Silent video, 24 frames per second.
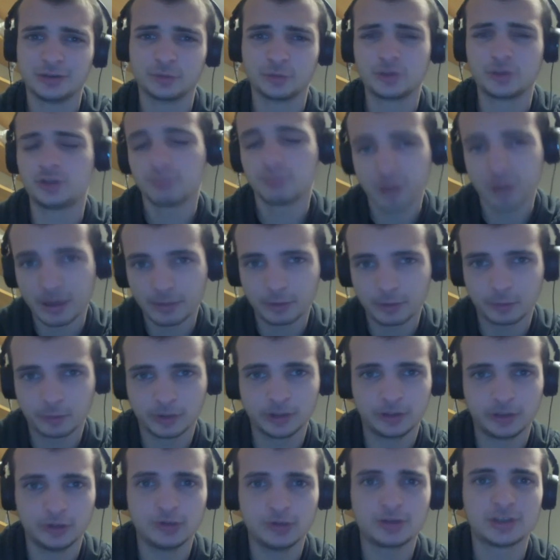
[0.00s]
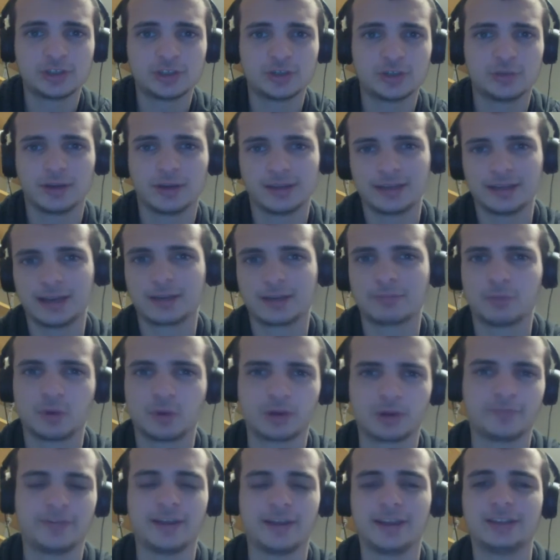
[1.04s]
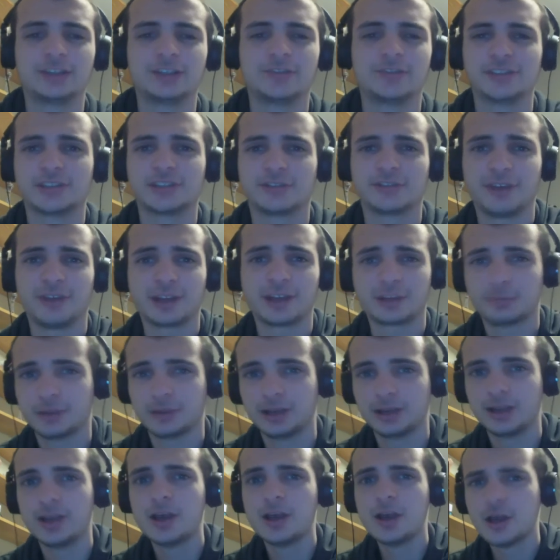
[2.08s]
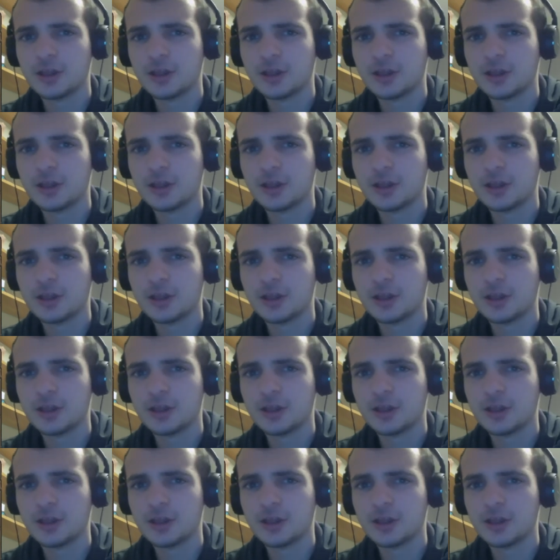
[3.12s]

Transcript: which you probably wouldn't do because you want to take more advantage of its effect, but